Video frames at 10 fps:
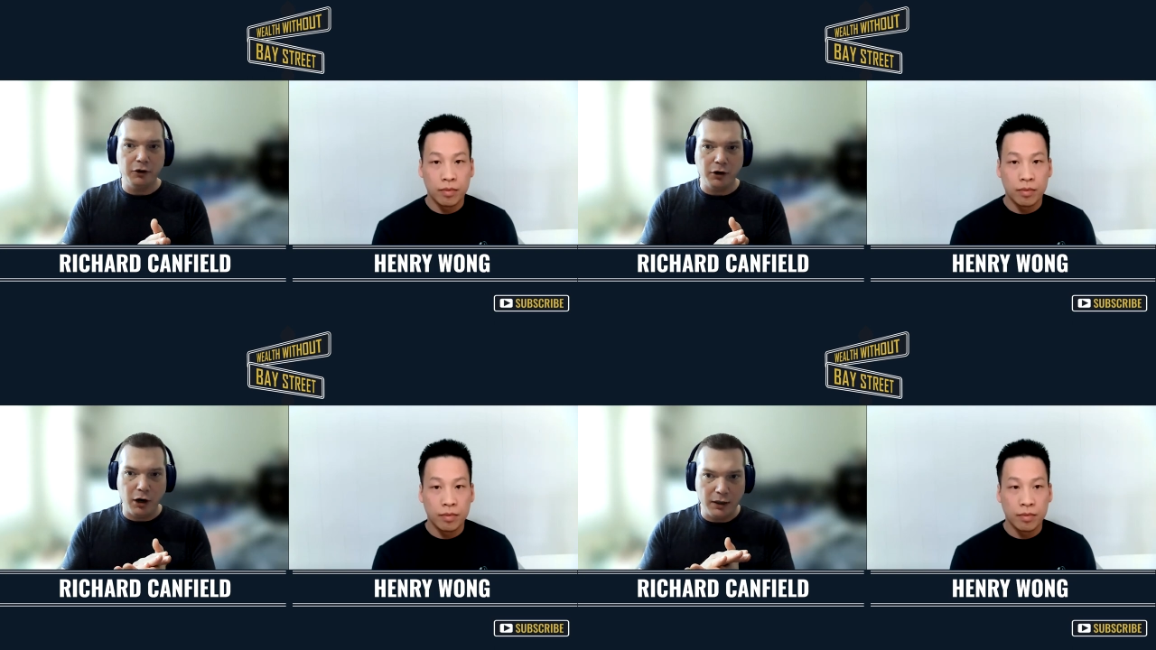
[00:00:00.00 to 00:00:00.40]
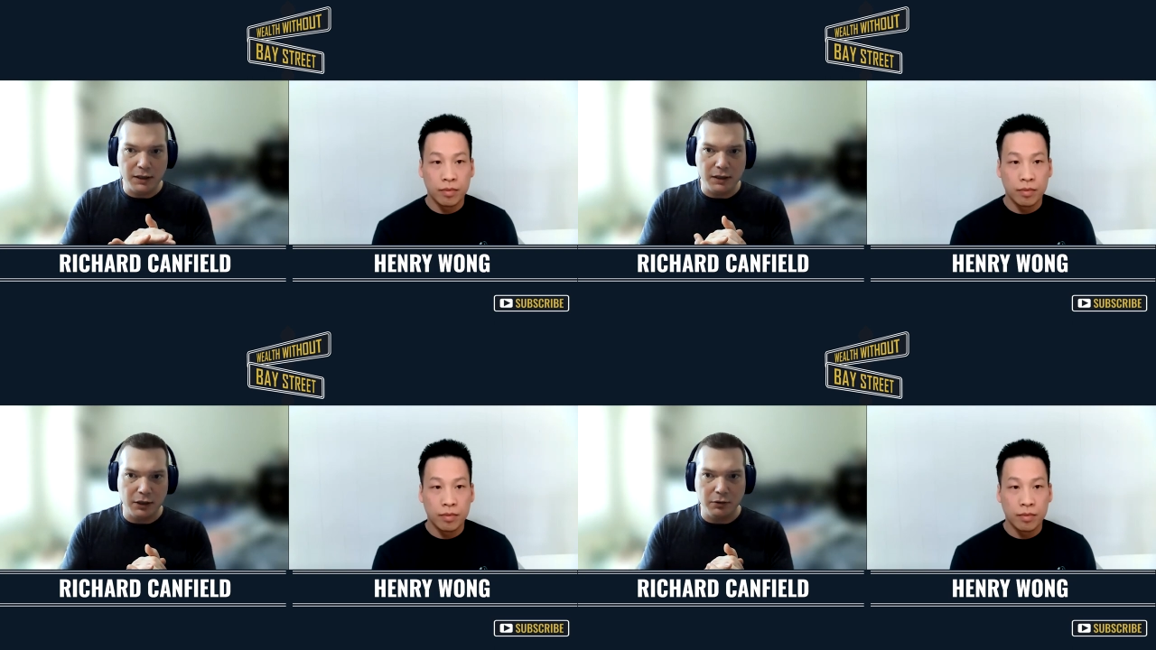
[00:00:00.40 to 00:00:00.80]
Speaker 1: in your car
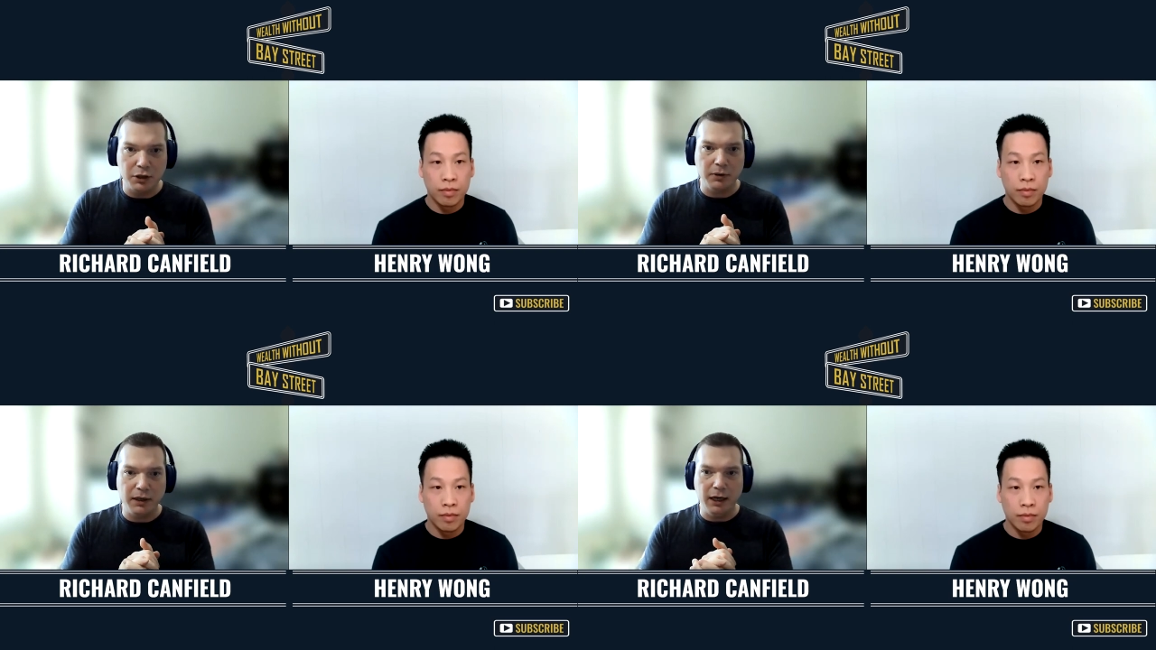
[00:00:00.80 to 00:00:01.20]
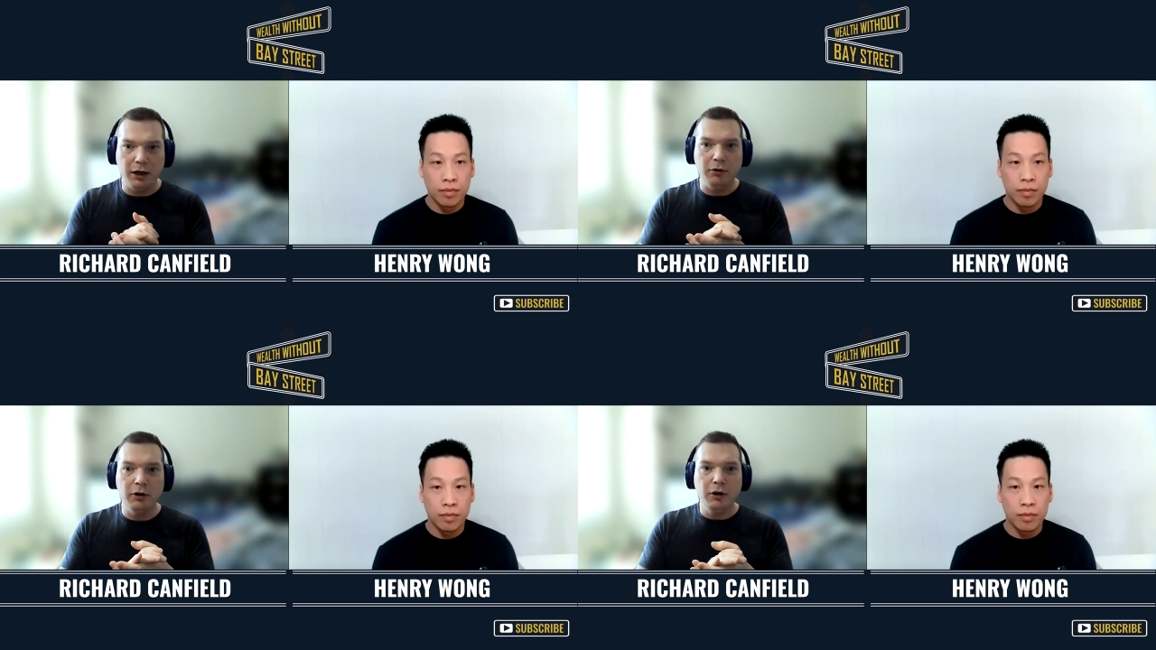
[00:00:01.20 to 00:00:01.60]
listening to us right
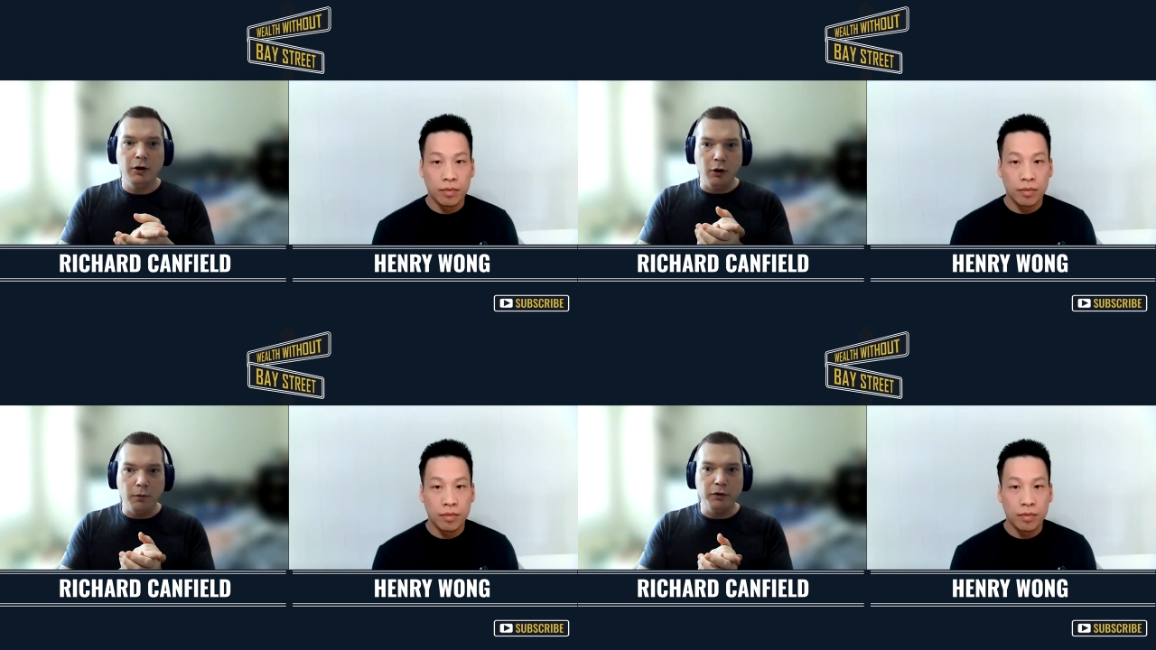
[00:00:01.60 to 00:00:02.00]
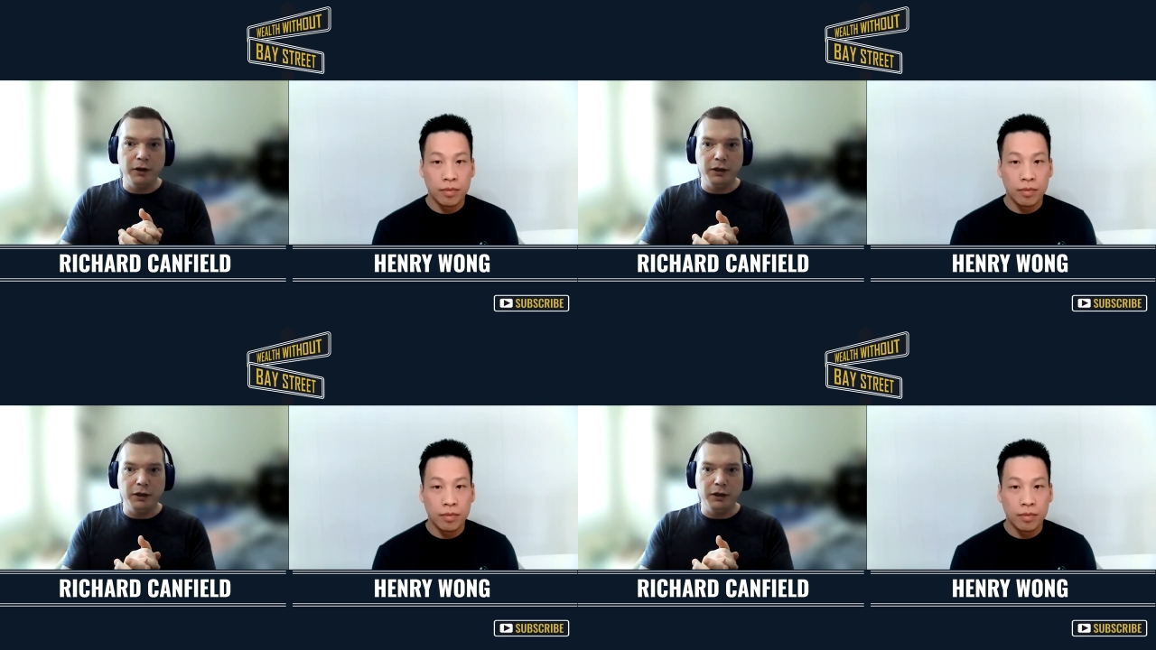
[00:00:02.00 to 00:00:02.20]
now, hopefully